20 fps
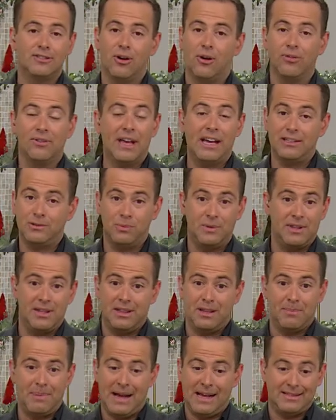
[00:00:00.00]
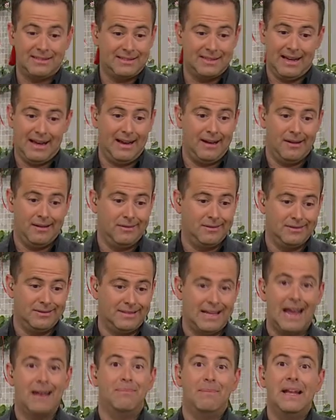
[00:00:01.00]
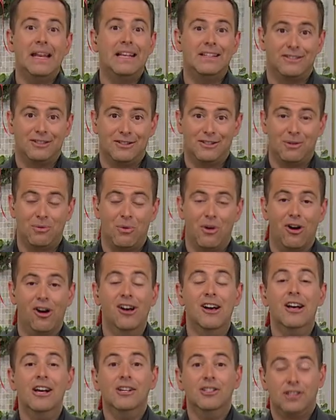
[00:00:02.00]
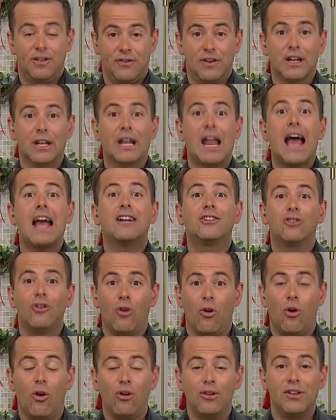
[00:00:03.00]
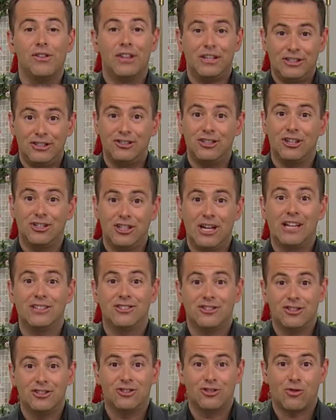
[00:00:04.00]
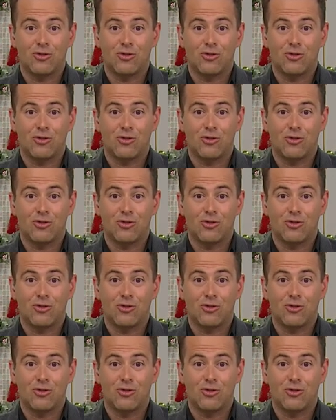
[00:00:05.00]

sold. That's within the past, I don't know, 10 minutes as it were. So if you'd like to order, this is your chance to